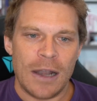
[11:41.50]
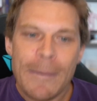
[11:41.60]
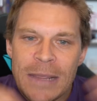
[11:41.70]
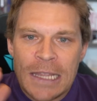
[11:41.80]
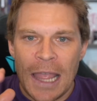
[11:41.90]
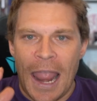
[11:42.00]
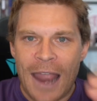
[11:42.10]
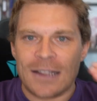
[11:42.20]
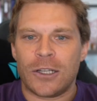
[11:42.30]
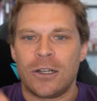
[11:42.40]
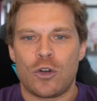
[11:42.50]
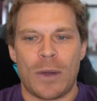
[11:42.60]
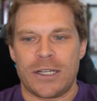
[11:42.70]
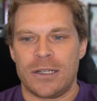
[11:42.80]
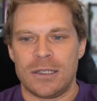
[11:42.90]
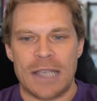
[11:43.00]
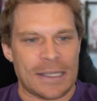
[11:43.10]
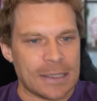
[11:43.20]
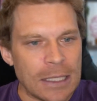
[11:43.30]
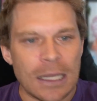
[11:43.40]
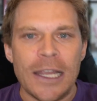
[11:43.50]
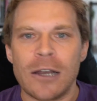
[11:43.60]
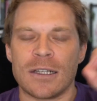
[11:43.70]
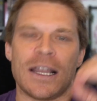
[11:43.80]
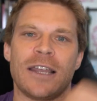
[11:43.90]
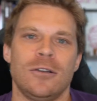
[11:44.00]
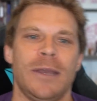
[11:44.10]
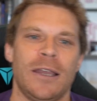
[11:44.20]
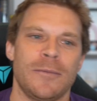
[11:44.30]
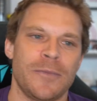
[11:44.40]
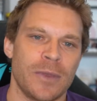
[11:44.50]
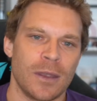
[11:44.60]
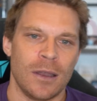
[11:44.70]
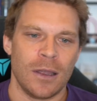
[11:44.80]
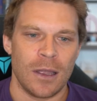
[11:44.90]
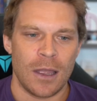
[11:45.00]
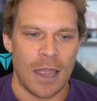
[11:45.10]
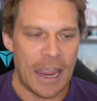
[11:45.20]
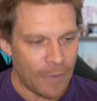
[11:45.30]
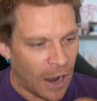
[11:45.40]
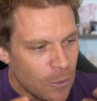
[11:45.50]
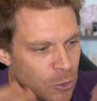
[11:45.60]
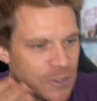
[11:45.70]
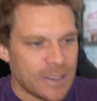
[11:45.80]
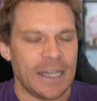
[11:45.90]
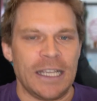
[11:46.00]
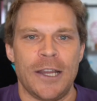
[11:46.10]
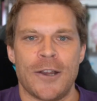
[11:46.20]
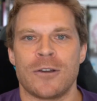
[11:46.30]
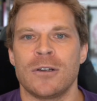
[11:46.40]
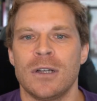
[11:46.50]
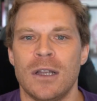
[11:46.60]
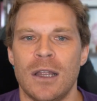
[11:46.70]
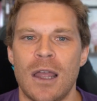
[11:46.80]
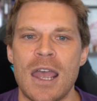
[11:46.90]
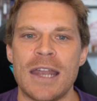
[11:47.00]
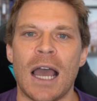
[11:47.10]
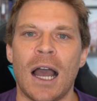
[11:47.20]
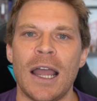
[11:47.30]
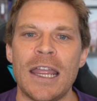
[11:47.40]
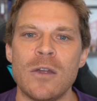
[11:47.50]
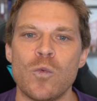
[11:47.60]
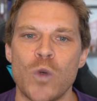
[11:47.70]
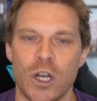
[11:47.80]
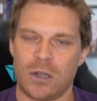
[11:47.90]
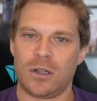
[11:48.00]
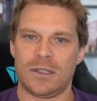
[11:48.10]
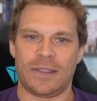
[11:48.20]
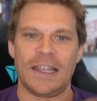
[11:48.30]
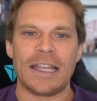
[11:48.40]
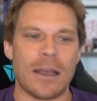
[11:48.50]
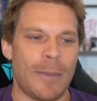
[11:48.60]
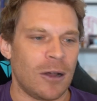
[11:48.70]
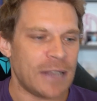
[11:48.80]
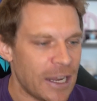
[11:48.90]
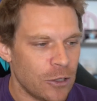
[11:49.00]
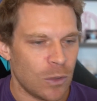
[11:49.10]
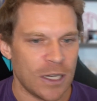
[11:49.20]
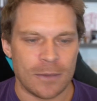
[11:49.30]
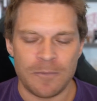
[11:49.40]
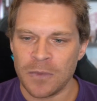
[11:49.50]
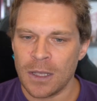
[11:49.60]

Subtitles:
Let me answer the questions as clear as I could be. If I were sitting here and I were thinking about, hey, you know what?